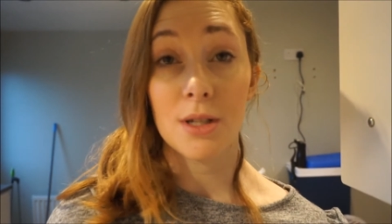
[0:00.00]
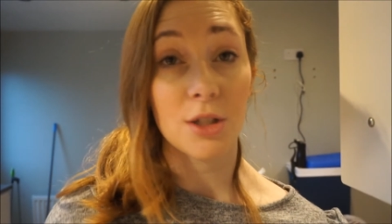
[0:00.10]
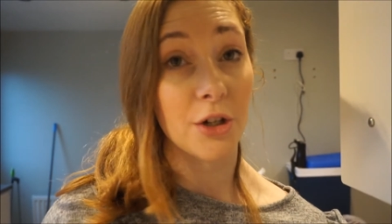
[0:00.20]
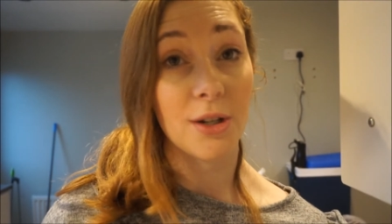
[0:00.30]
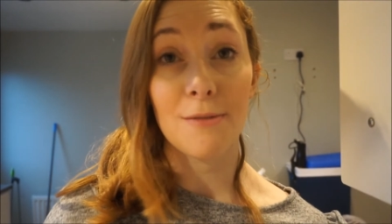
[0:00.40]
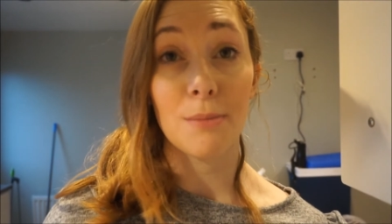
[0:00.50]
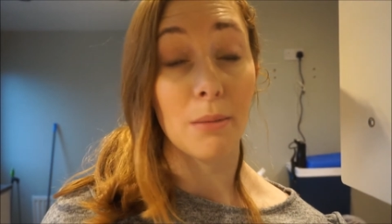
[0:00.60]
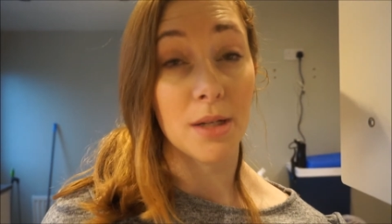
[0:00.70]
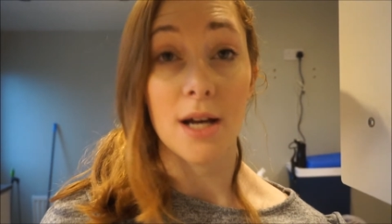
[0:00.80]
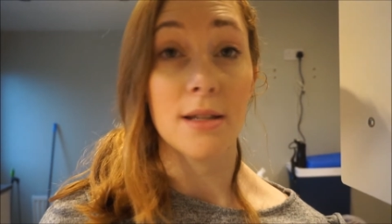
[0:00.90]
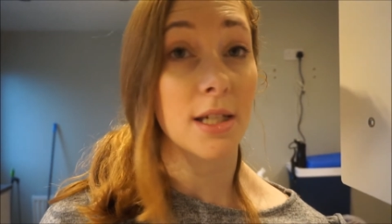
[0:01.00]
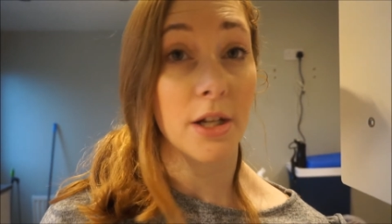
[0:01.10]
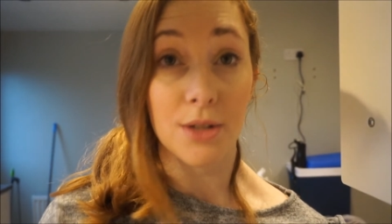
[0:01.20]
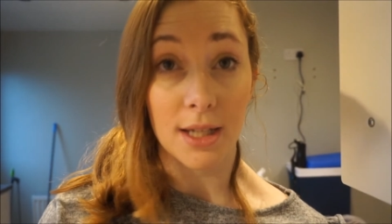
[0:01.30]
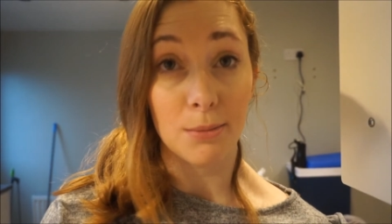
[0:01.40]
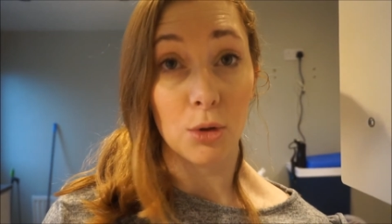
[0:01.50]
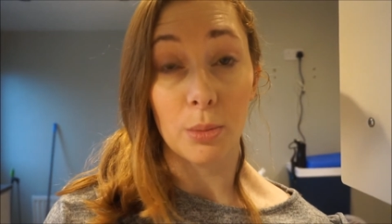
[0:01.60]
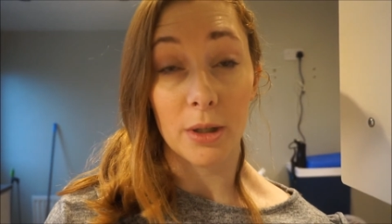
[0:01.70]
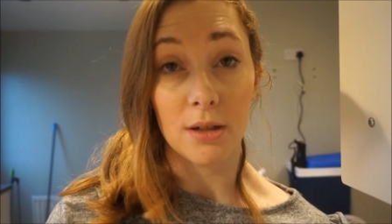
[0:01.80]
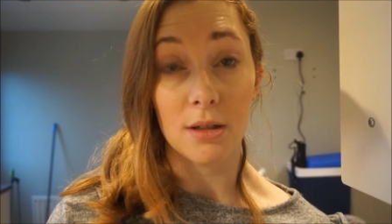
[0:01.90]
I don't have my maternity notes anymore
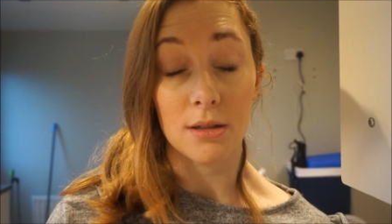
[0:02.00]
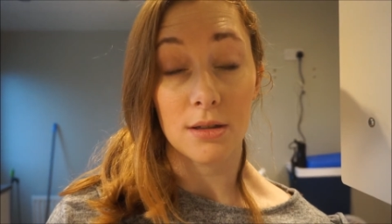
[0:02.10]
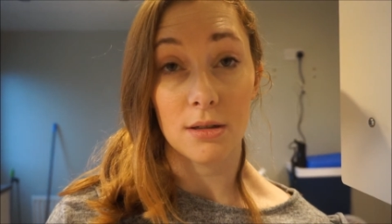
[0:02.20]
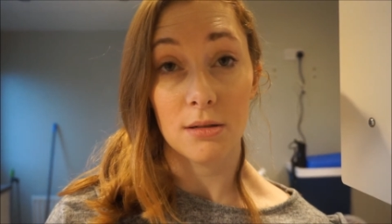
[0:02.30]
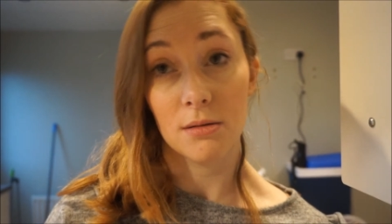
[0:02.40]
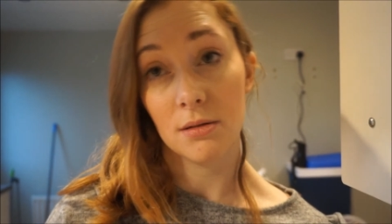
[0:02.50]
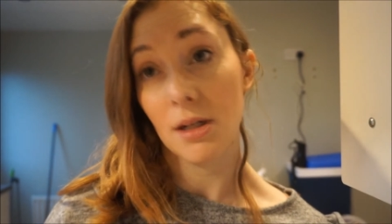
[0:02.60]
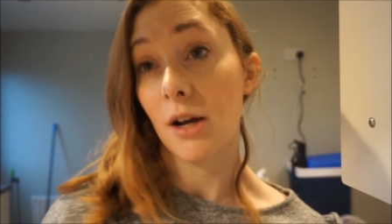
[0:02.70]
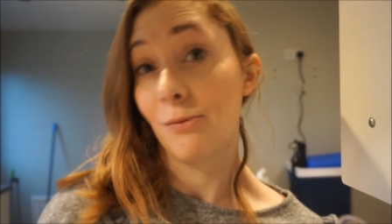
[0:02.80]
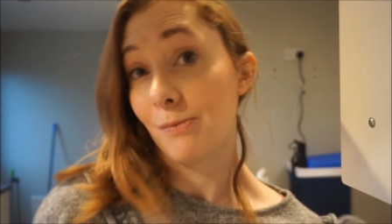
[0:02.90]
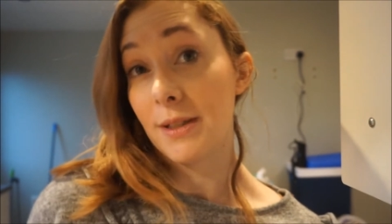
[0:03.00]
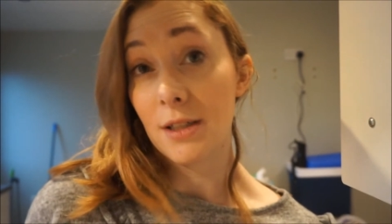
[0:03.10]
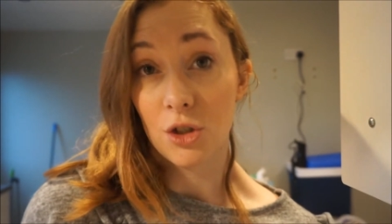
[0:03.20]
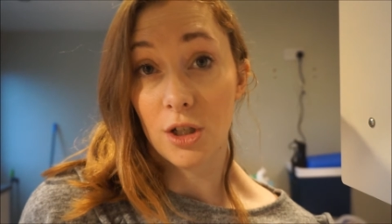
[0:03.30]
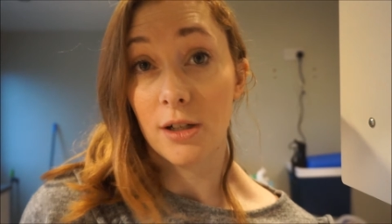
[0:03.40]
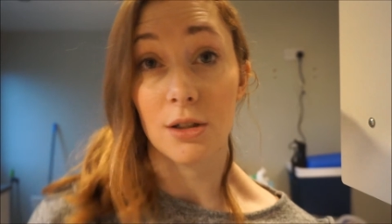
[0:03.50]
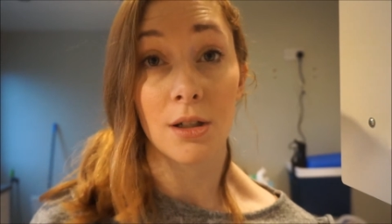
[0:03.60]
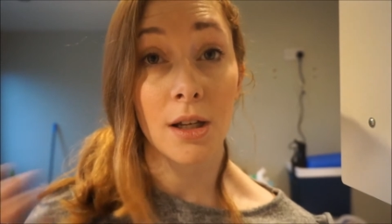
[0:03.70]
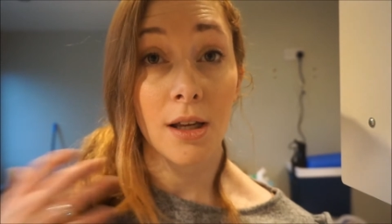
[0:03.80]
because I've been discharged